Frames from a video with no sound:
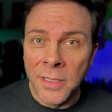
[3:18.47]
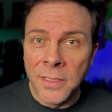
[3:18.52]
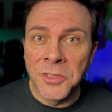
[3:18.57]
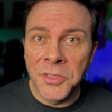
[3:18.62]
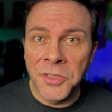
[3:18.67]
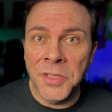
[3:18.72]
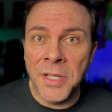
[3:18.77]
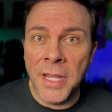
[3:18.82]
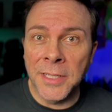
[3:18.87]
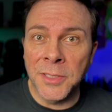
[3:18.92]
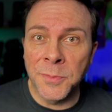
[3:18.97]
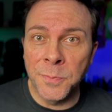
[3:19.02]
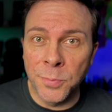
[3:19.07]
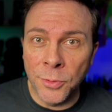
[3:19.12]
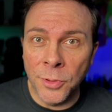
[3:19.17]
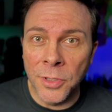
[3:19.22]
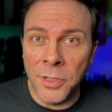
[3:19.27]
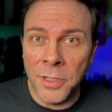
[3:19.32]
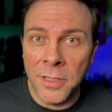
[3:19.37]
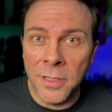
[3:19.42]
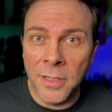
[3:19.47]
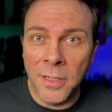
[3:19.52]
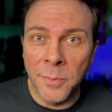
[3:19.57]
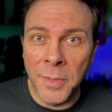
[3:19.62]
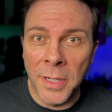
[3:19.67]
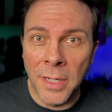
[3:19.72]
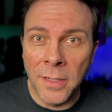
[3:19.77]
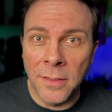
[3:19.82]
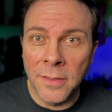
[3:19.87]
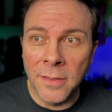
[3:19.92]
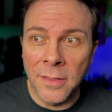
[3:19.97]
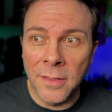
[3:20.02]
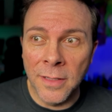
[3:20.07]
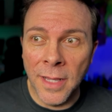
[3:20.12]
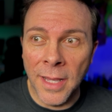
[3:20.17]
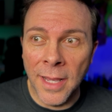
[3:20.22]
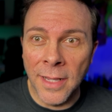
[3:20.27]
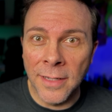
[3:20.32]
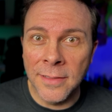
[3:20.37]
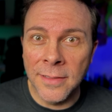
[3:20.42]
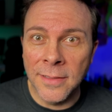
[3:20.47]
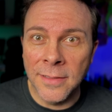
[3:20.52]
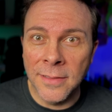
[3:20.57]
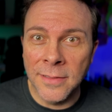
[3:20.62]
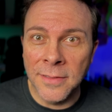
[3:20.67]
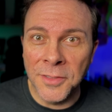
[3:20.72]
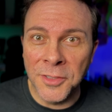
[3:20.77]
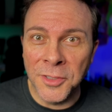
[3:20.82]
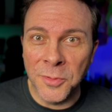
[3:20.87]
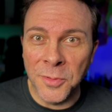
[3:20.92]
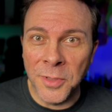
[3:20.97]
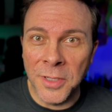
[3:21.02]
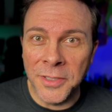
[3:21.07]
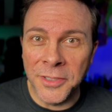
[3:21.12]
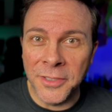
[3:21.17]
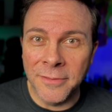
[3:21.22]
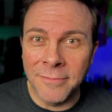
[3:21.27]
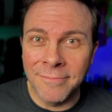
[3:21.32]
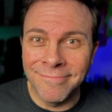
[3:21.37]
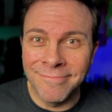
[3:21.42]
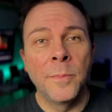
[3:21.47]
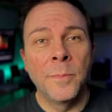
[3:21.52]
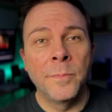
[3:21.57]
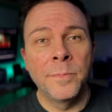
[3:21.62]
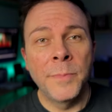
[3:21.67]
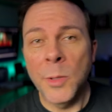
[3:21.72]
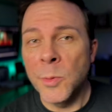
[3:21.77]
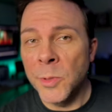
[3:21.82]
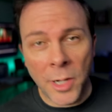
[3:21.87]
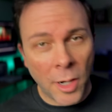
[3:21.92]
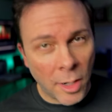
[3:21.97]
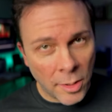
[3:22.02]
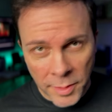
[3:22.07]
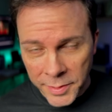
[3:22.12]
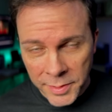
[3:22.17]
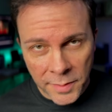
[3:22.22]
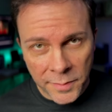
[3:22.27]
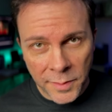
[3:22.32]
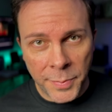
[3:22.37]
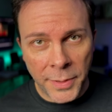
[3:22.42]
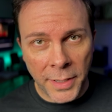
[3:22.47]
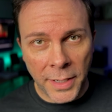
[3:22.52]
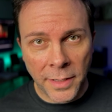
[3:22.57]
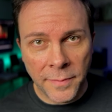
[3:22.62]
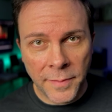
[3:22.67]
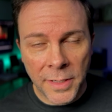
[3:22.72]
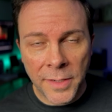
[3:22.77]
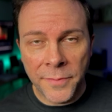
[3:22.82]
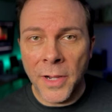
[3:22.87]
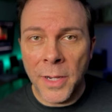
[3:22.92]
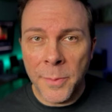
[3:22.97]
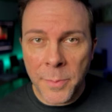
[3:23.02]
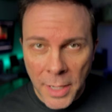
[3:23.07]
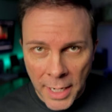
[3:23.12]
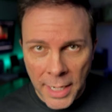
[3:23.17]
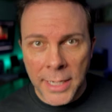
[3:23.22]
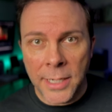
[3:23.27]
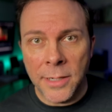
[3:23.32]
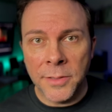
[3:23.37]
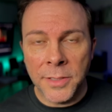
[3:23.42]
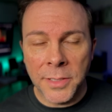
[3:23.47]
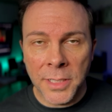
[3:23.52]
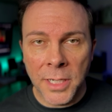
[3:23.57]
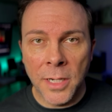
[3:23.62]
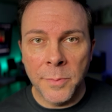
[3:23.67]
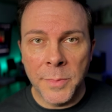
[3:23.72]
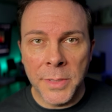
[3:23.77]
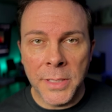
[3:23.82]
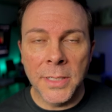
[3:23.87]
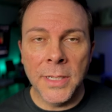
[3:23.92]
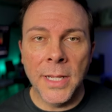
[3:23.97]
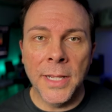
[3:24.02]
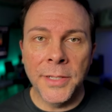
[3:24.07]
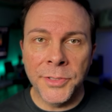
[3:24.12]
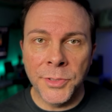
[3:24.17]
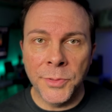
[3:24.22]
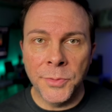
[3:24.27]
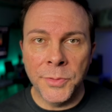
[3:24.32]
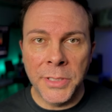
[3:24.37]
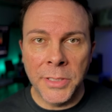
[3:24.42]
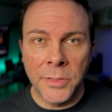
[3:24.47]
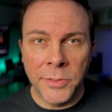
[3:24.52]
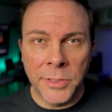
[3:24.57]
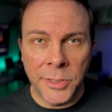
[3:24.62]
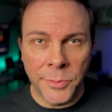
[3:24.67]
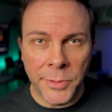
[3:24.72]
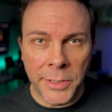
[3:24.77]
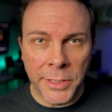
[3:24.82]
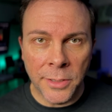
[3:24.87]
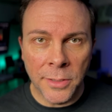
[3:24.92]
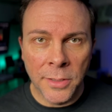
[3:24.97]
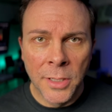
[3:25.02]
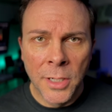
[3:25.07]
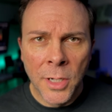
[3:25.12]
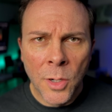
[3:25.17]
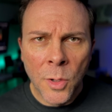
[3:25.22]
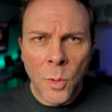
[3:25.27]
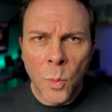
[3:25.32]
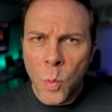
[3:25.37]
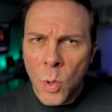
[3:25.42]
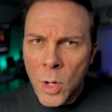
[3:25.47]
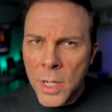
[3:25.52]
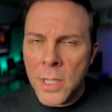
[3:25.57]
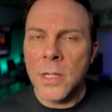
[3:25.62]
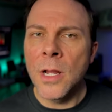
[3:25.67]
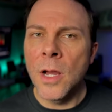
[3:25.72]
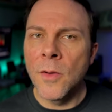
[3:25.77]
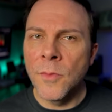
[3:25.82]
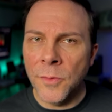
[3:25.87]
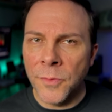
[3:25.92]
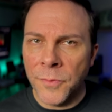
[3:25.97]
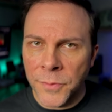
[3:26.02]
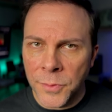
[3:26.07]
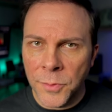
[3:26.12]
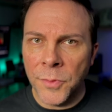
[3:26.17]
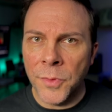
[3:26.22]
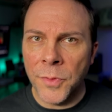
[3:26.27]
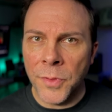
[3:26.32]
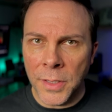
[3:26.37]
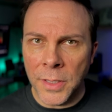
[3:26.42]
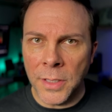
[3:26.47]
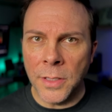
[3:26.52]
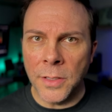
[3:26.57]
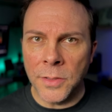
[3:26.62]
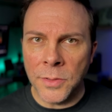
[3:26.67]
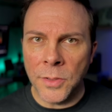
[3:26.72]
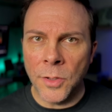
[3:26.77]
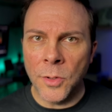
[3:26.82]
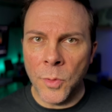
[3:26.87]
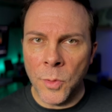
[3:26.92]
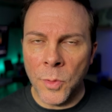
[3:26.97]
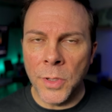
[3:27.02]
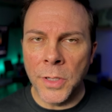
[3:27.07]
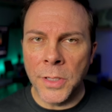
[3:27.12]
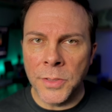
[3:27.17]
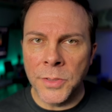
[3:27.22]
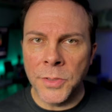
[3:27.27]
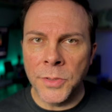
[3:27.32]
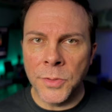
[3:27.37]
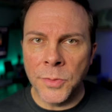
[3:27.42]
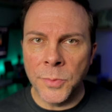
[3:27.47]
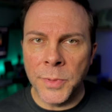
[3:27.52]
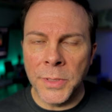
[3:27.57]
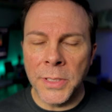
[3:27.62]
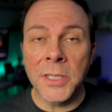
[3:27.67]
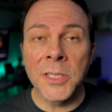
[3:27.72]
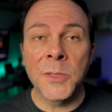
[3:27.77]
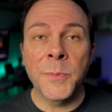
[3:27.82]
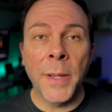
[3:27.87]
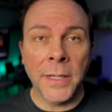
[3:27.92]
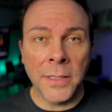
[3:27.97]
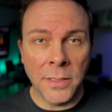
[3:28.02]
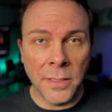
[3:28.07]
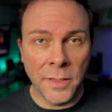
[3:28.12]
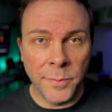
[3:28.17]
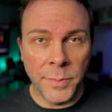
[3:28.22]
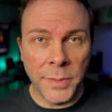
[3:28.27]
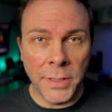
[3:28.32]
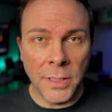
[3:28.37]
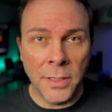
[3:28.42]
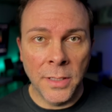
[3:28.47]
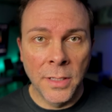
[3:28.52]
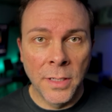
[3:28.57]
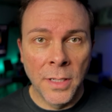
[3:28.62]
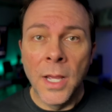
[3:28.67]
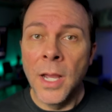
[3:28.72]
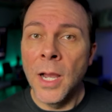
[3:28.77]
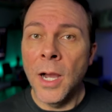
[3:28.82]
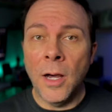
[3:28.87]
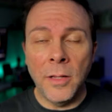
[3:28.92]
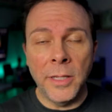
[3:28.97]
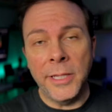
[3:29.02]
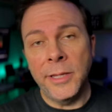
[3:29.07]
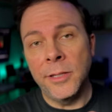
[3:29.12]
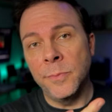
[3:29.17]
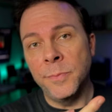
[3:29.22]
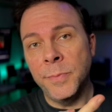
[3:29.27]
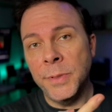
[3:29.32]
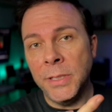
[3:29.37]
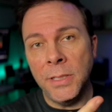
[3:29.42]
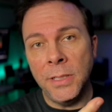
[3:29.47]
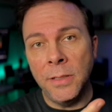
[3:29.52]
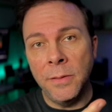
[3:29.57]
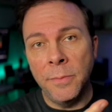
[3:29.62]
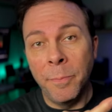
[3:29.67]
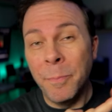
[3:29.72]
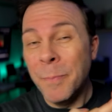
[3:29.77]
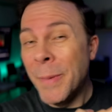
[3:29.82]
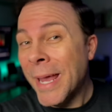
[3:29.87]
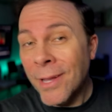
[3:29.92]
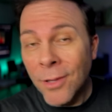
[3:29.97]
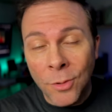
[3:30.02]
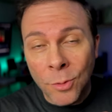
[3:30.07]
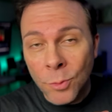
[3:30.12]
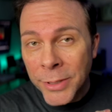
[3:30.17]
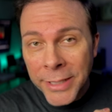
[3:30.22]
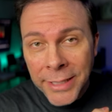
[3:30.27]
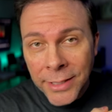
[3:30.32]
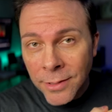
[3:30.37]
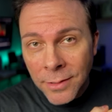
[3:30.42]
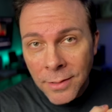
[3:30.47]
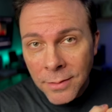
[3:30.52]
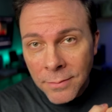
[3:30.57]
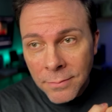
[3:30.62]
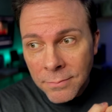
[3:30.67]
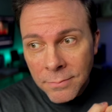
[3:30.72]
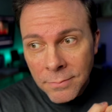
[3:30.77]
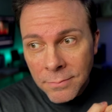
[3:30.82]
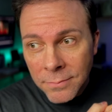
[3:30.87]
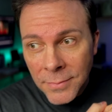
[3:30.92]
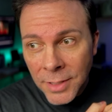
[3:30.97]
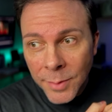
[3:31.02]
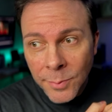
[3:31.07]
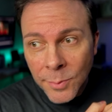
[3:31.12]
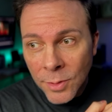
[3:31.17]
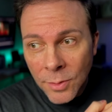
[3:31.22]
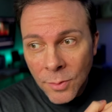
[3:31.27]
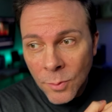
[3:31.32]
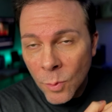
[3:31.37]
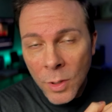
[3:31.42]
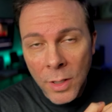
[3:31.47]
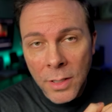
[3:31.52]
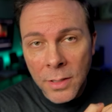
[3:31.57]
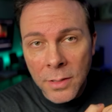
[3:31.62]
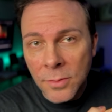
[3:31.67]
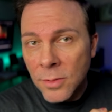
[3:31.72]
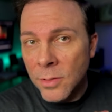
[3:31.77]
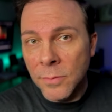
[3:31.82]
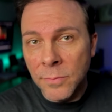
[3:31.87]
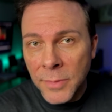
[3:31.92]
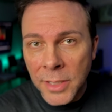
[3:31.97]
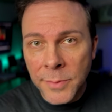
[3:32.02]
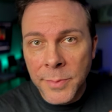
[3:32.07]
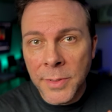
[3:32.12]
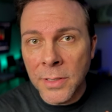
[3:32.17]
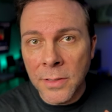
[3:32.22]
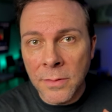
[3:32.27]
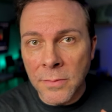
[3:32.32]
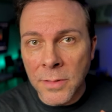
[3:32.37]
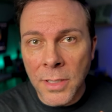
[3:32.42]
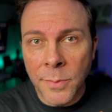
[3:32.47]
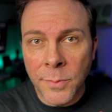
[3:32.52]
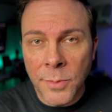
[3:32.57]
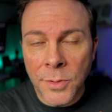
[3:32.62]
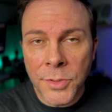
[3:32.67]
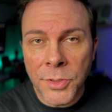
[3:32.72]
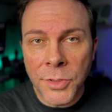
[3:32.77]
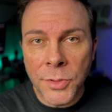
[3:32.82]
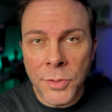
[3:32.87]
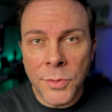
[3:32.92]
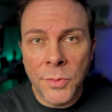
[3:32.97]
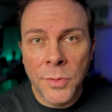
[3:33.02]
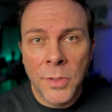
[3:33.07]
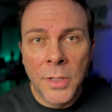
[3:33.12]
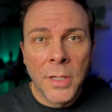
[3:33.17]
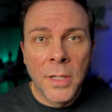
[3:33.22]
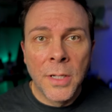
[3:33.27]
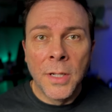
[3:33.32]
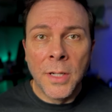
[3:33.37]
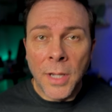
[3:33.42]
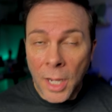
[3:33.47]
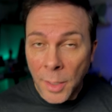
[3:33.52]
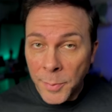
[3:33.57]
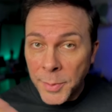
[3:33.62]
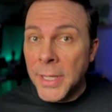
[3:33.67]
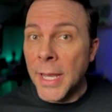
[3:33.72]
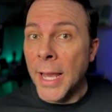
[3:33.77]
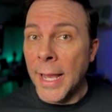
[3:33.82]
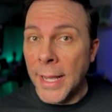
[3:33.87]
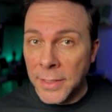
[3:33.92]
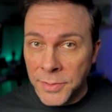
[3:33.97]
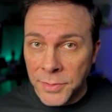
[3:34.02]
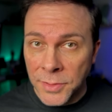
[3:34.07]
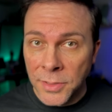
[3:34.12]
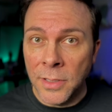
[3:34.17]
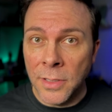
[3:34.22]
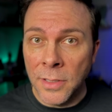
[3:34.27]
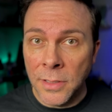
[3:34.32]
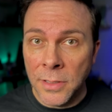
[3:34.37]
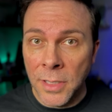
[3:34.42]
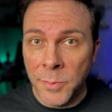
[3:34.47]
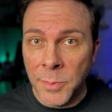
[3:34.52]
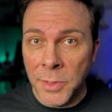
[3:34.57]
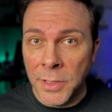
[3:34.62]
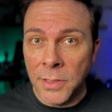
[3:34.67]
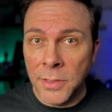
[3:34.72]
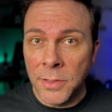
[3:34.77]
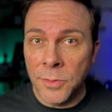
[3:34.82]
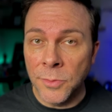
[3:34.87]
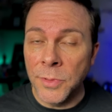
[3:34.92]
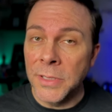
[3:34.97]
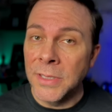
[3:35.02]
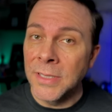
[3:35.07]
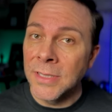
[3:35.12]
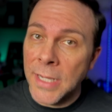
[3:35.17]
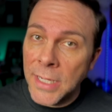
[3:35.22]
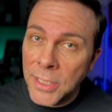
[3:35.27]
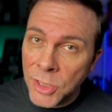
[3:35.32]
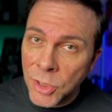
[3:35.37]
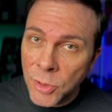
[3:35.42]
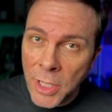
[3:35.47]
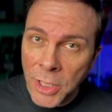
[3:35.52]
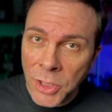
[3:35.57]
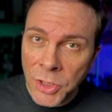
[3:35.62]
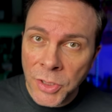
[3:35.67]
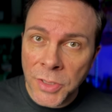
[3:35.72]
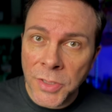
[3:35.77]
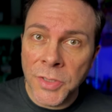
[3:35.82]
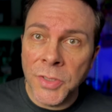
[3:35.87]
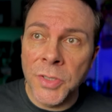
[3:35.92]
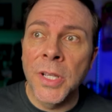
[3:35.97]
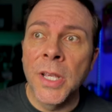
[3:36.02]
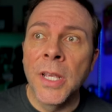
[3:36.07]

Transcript: Just ask Brooke about that situation. But regardless of the pay, if I'm hired to come in as a utility reader, one of a few things are going to be expected of me. I'll either be male reader, number one, or maybe number two. I'll be asked to come in to read stage directions.